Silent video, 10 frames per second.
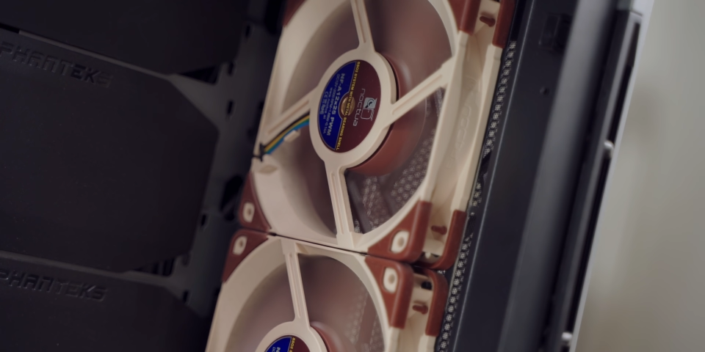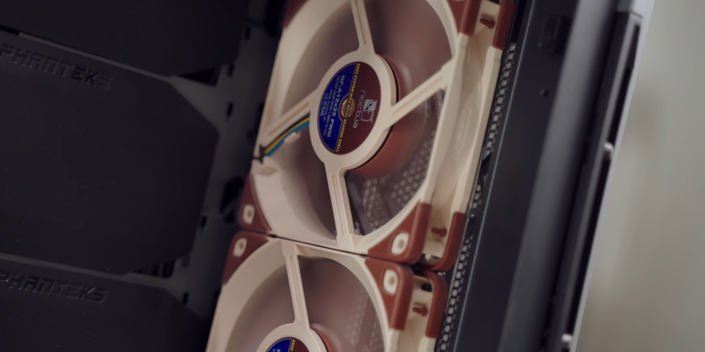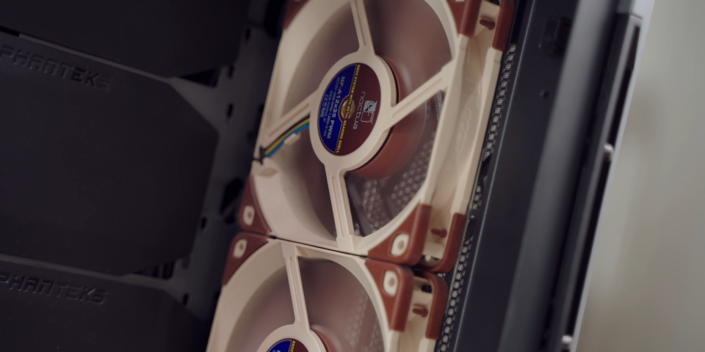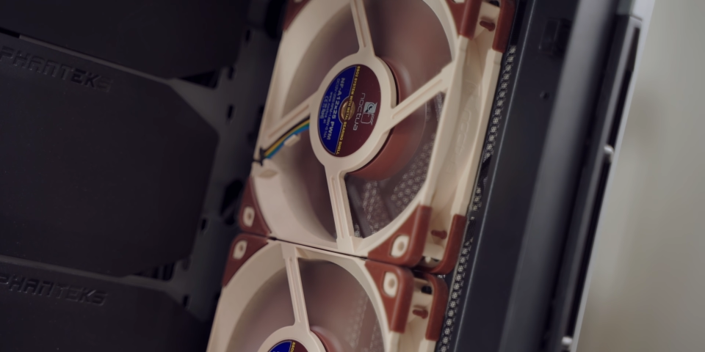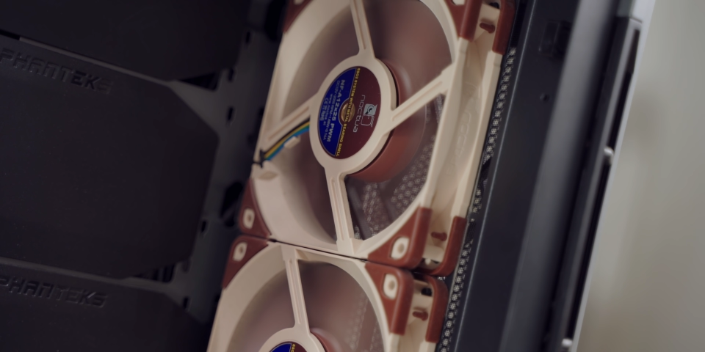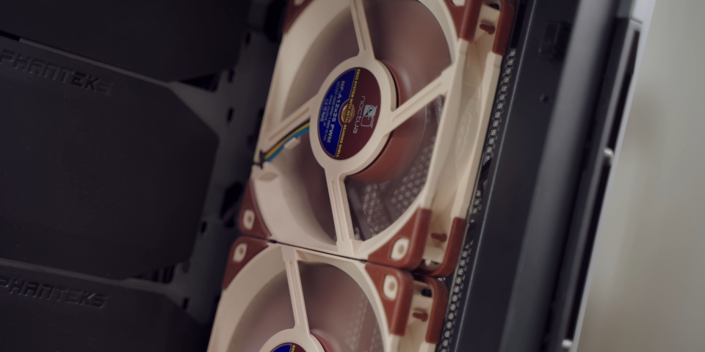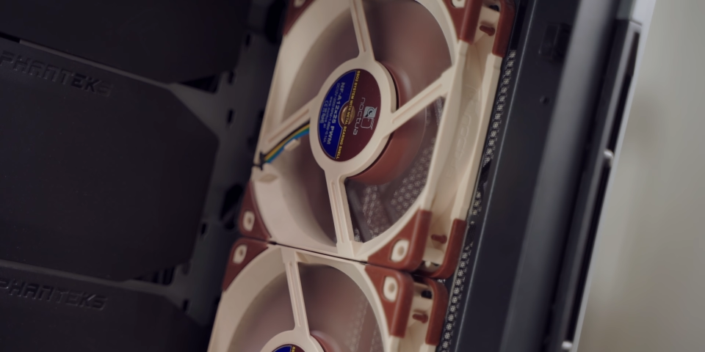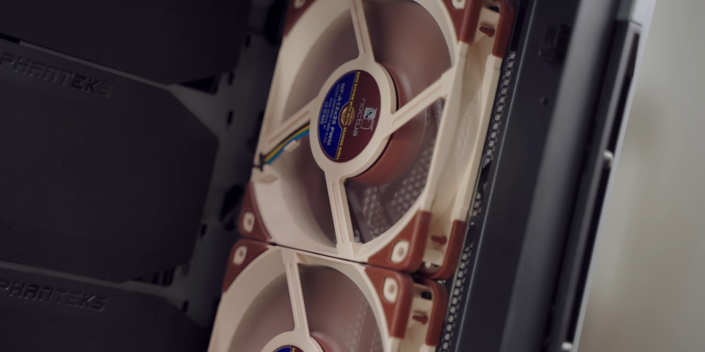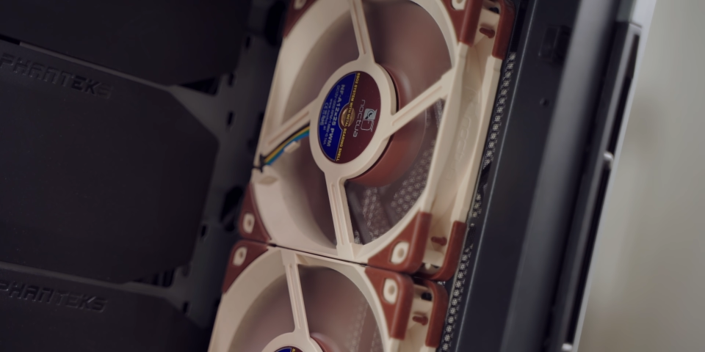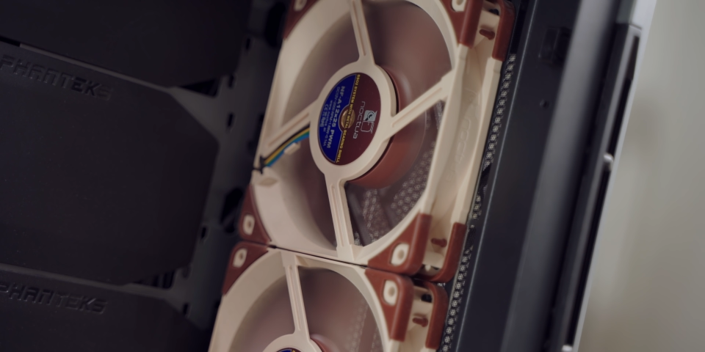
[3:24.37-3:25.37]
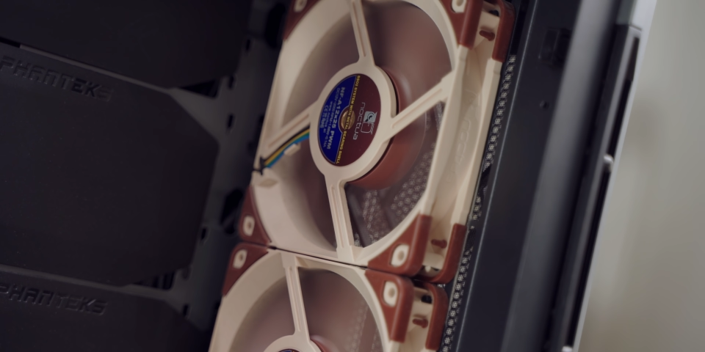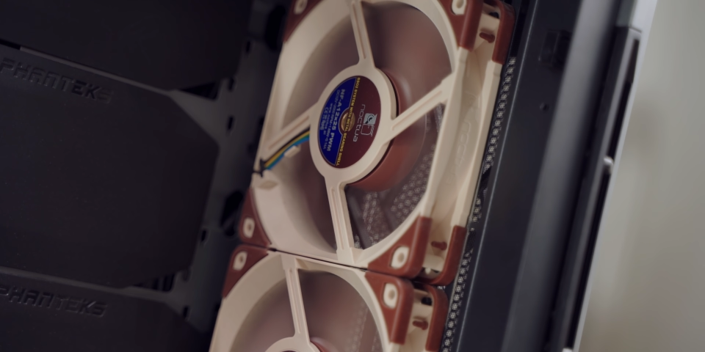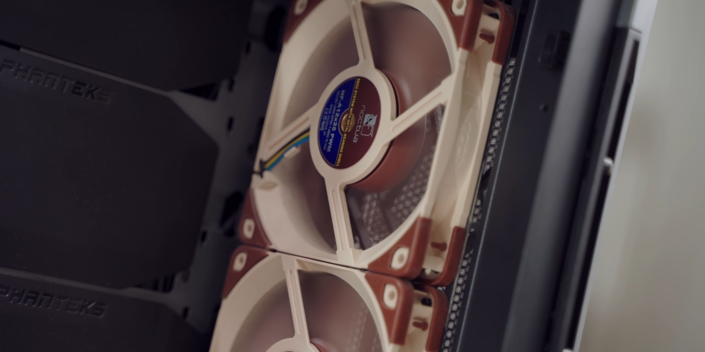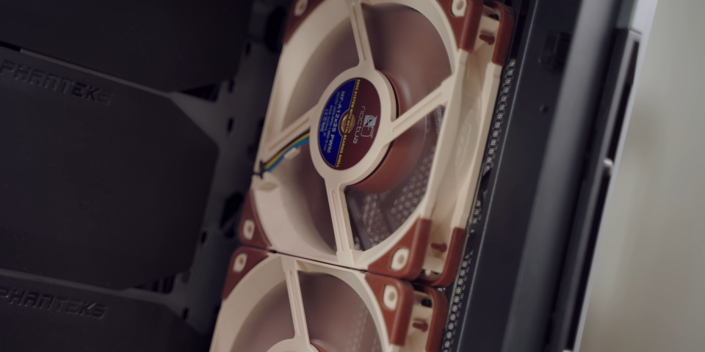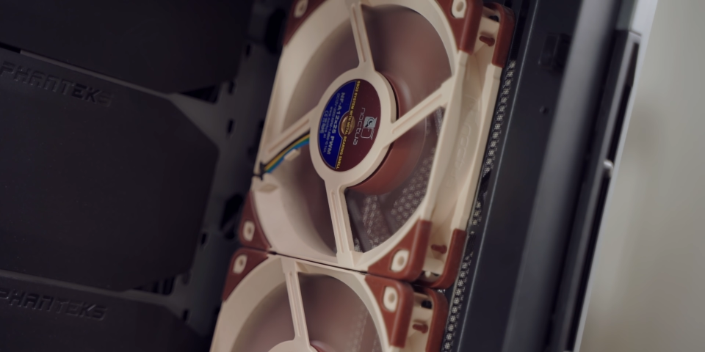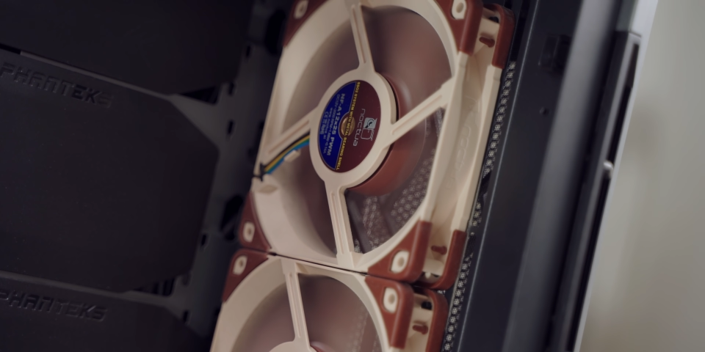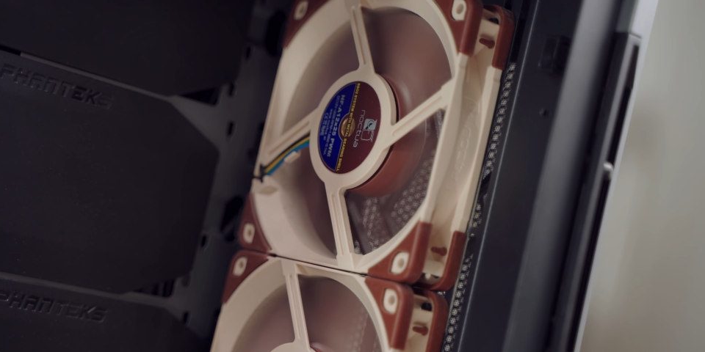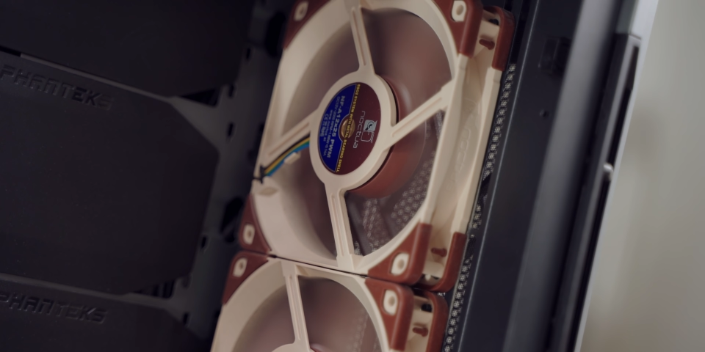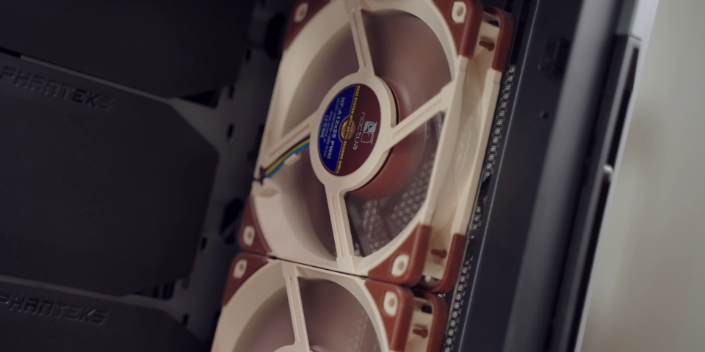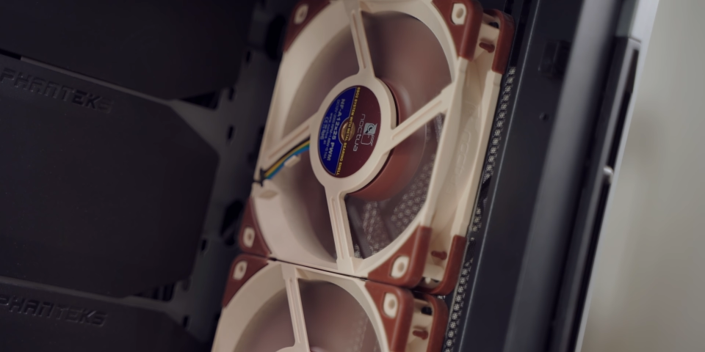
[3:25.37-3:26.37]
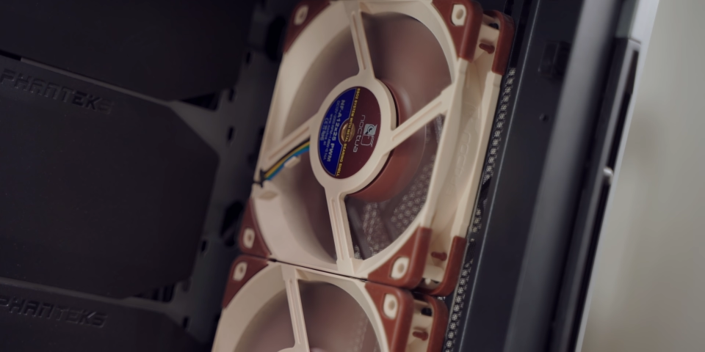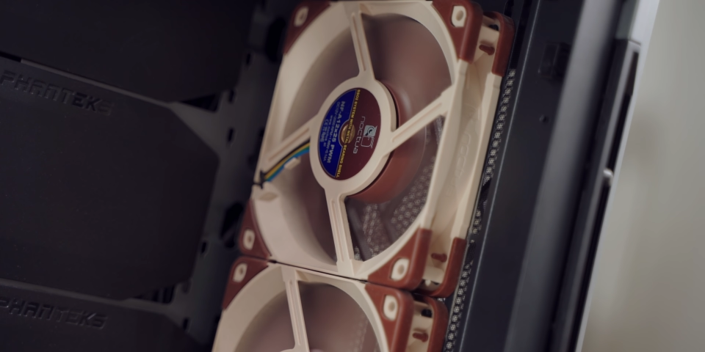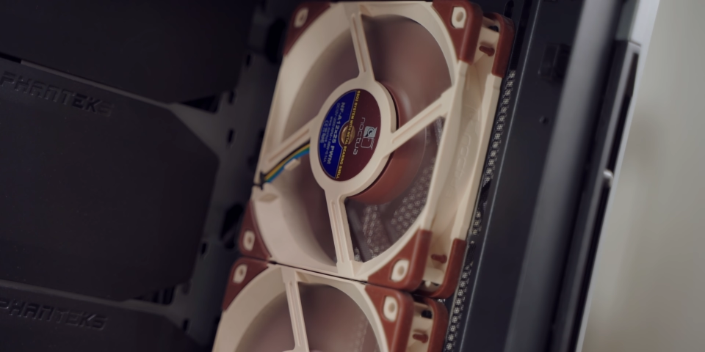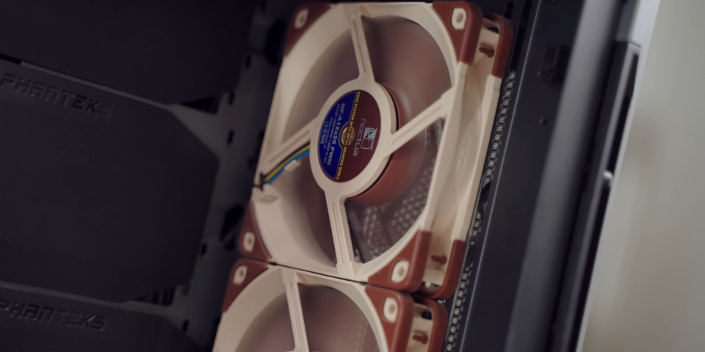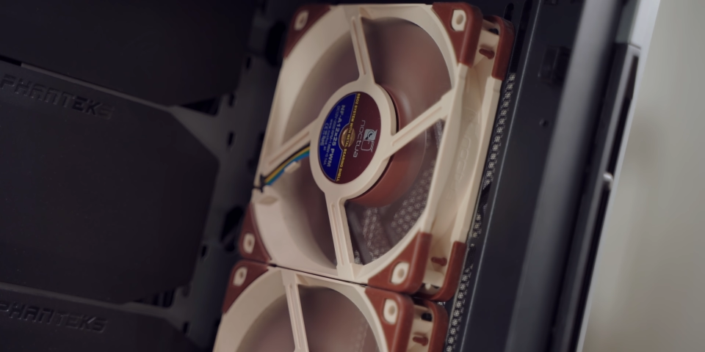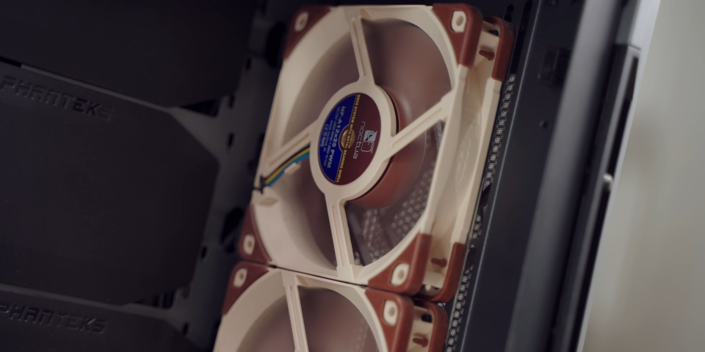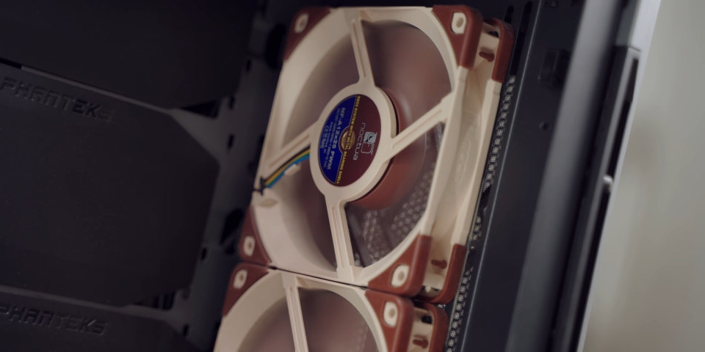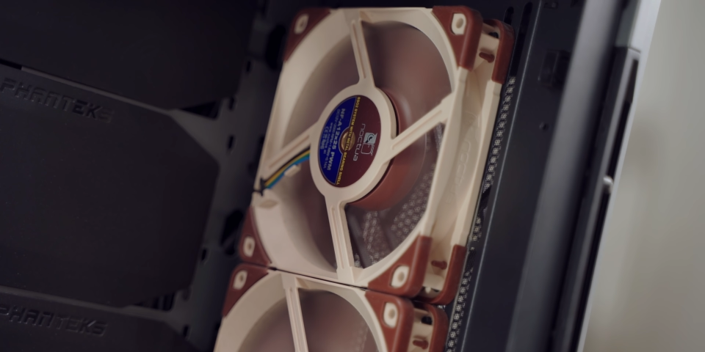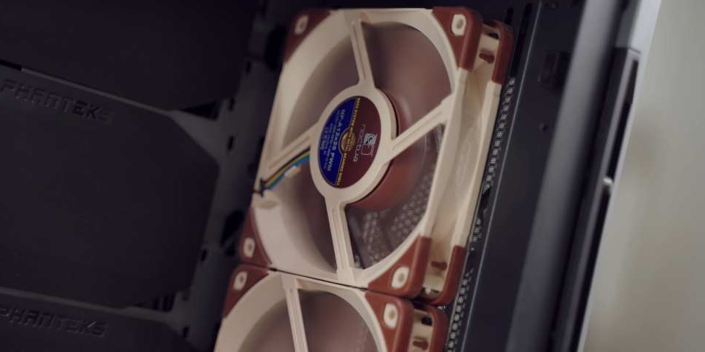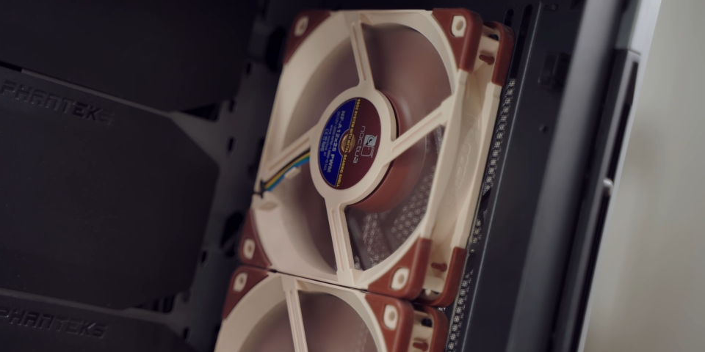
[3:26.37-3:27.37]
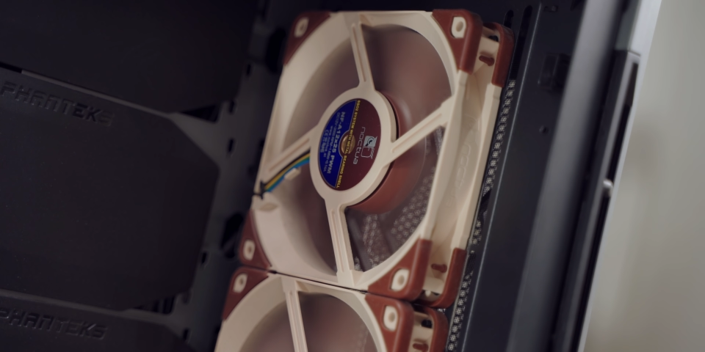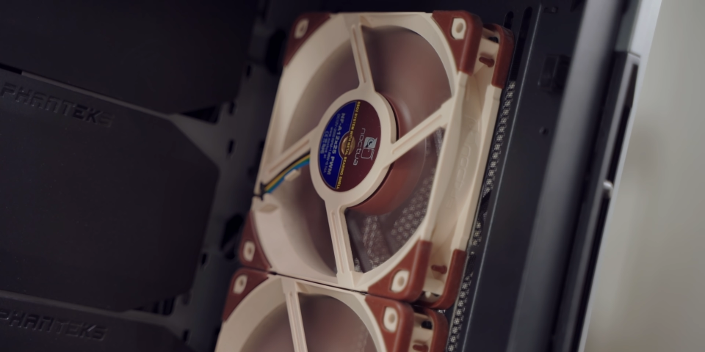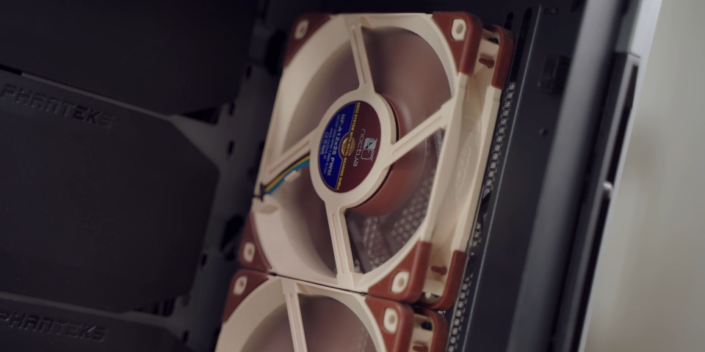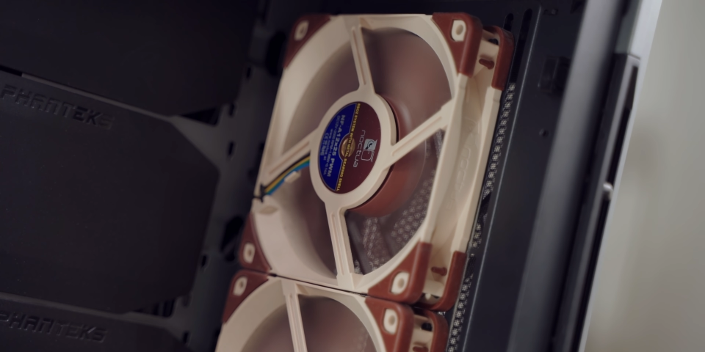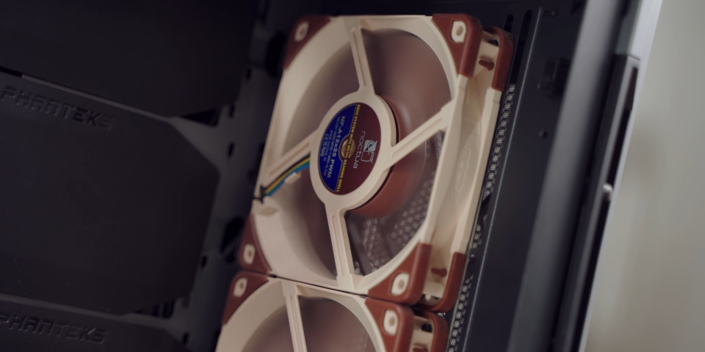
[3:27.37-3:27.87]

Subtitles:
(no speaker visible)